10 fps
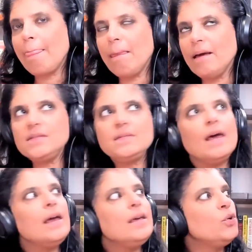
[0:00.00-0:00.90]
Let's
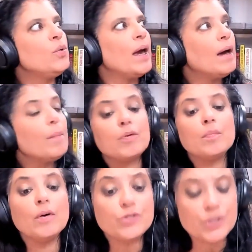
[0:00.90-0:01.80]
say you get a
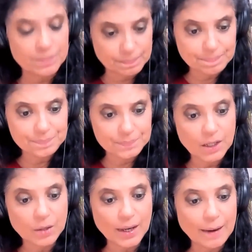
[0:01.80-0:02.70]
promotion,
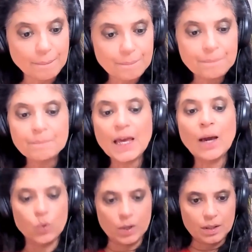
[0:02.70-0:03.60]
okay,
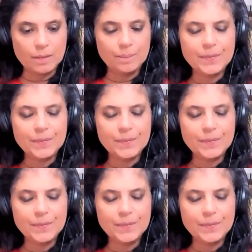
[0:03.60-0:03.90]
at work.